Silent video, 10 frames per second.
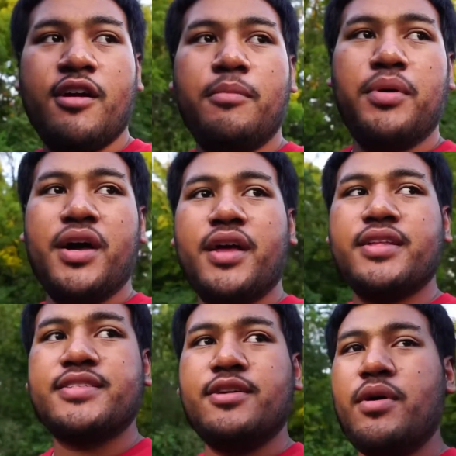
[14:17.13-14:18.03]
But
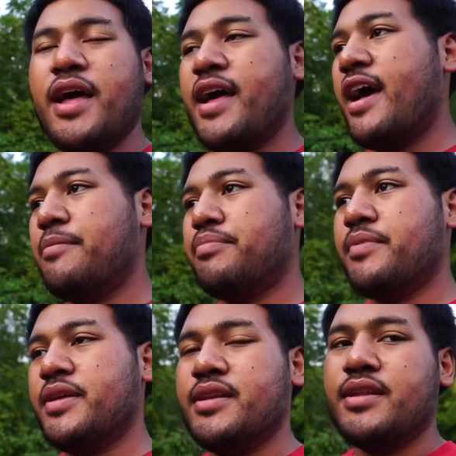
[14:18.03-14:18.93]
so what had
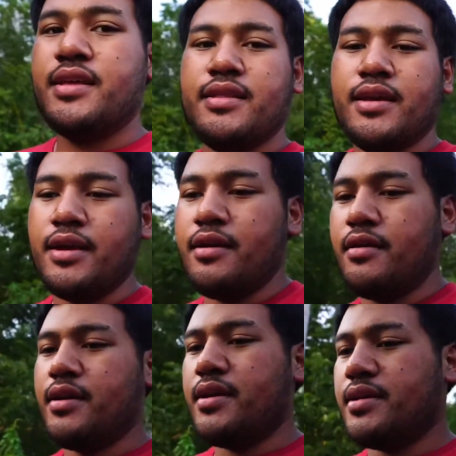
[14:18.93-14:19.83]
happened
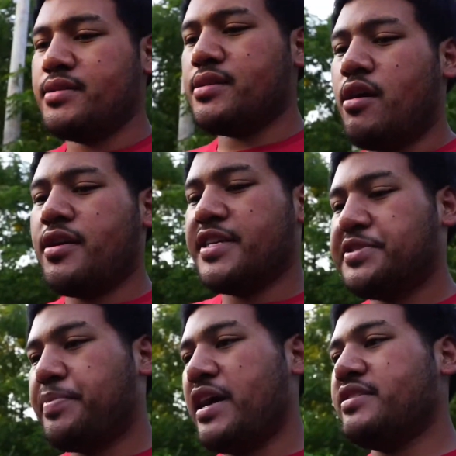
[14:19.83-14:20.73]
here is on his
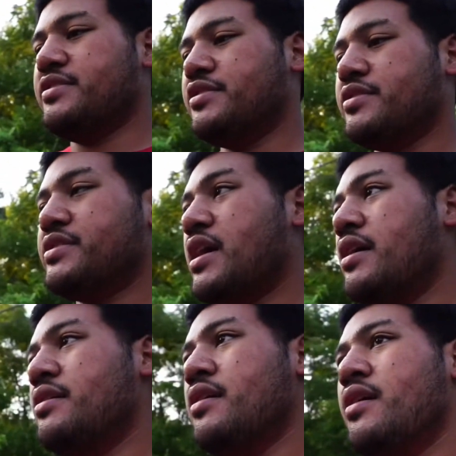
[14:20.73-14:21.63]
passenger side,